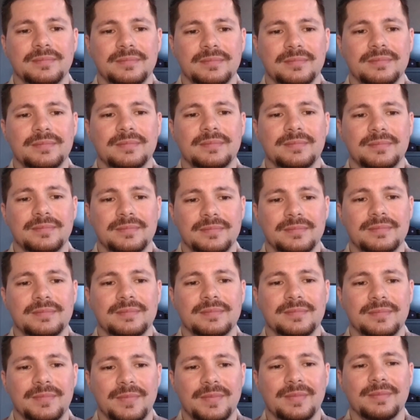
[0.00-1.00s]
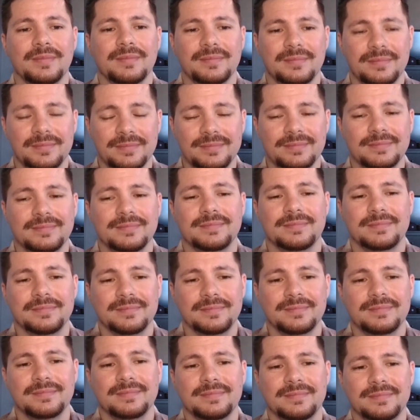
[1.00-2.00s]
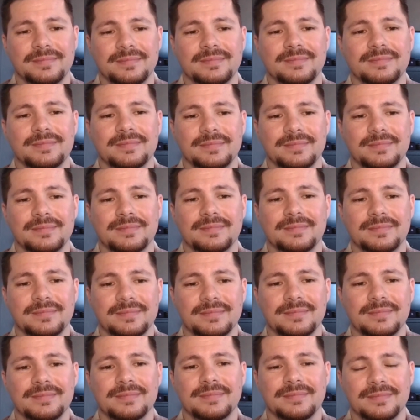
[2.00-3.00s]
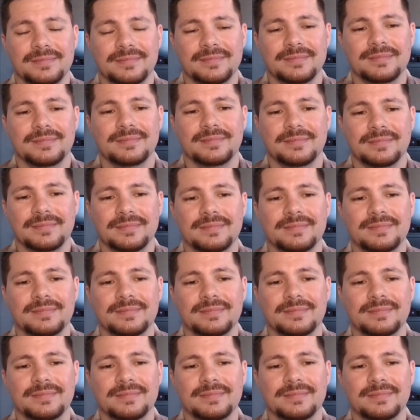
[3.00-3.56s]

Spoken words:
[no speech]